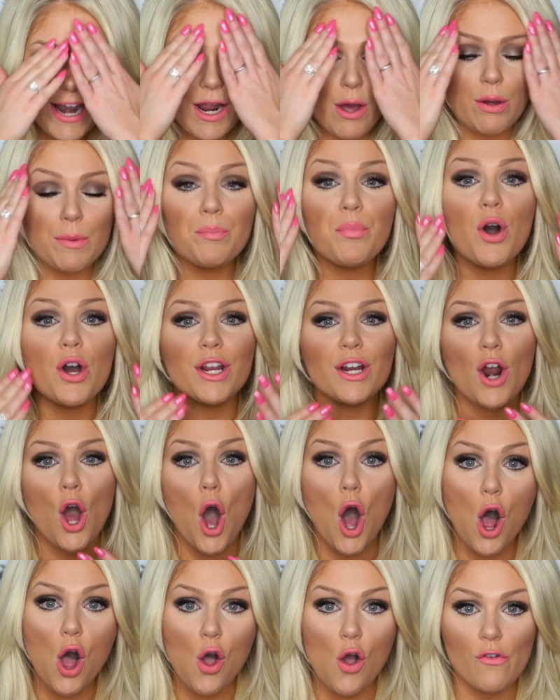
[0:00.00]
and I would put it
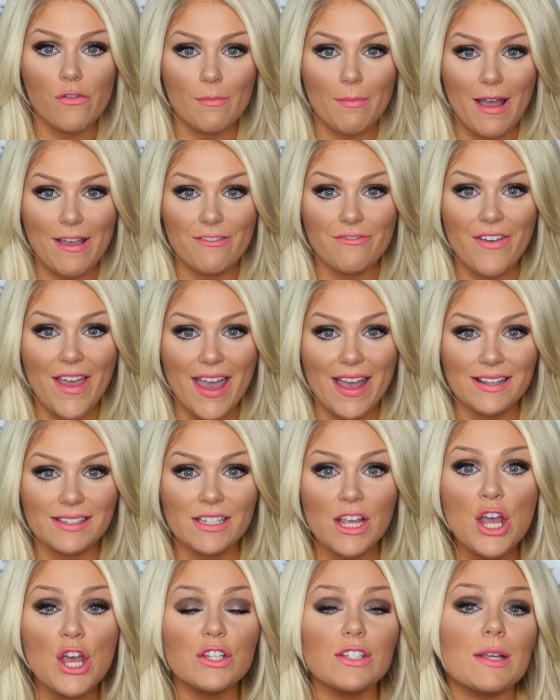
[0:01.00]
all over my
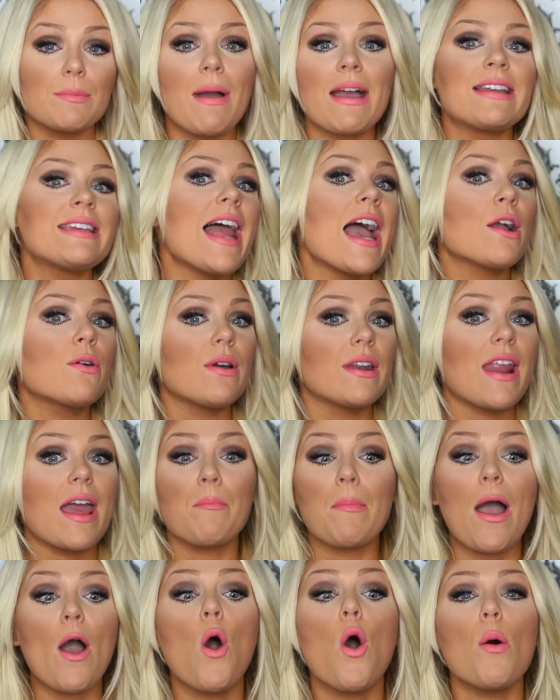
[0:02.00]
face. So like my neck
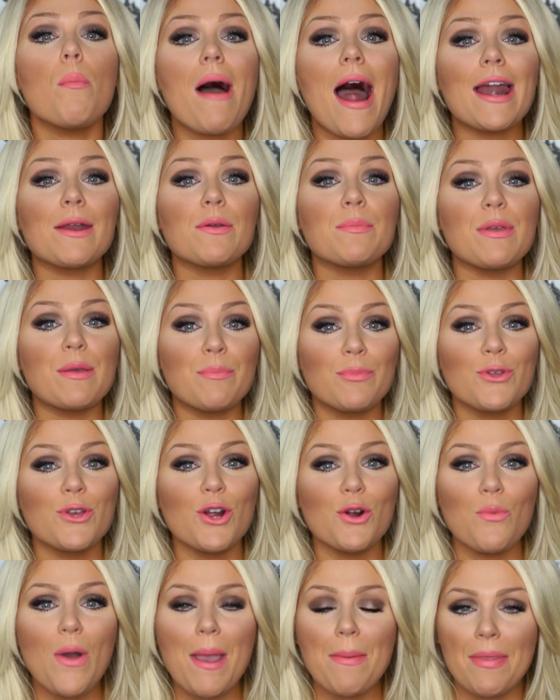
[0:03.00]
and my whole body would be
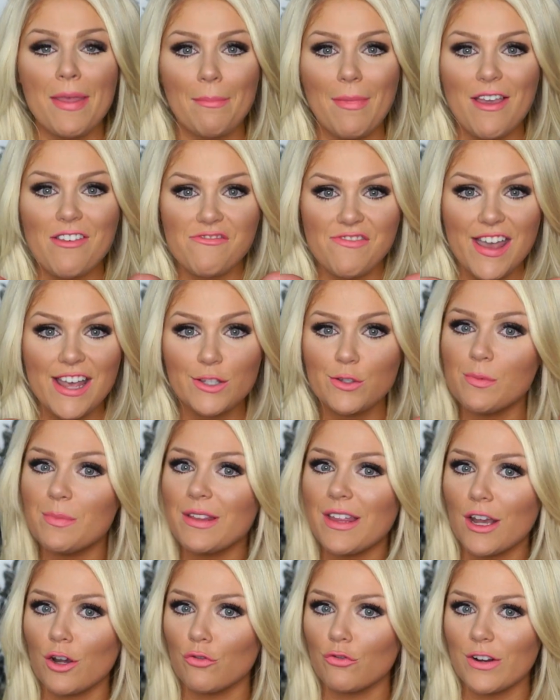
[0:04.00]
pure white, but then my face would
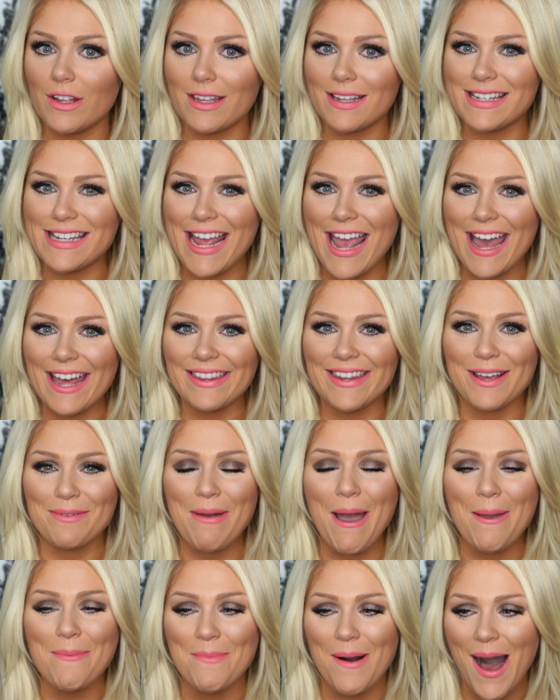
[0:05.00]
be like really tan
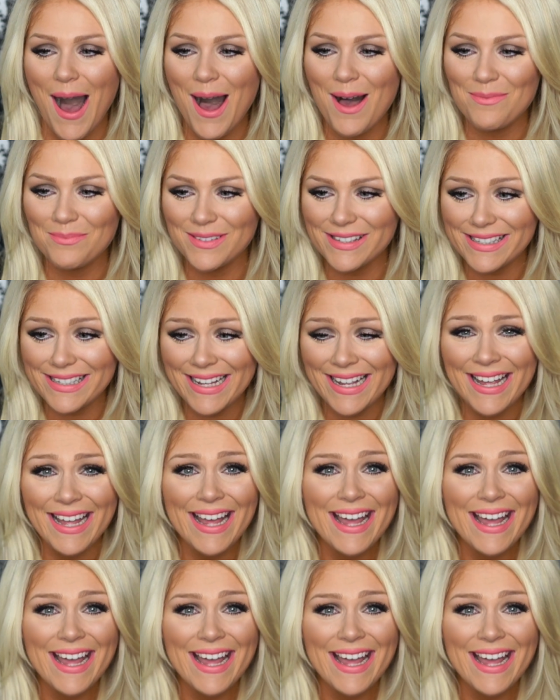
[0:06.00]
like my mom's.